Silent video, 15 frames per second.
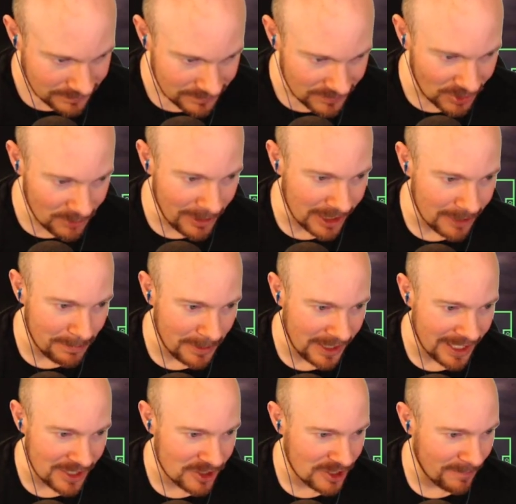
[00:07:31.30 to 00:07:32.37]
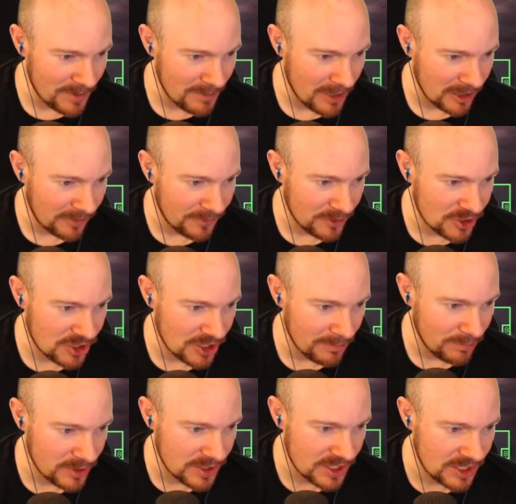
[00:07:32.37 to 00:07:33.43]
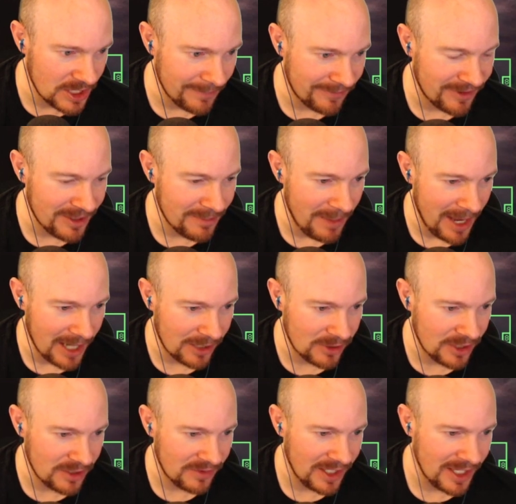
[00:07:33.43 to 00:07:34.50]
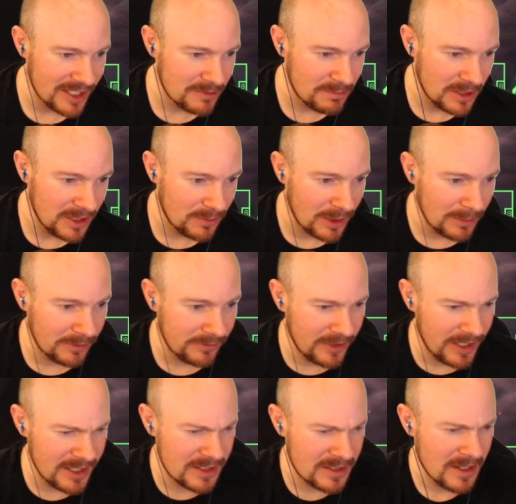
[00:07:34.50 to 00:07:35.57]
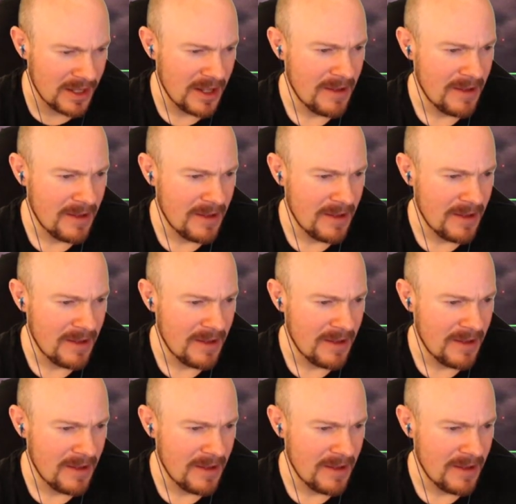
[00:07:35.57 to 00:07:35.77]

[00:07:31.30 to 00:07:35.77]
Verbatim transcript: Make a PDS ship. The model for the ship was snipped from the background of the ASB rebel fights.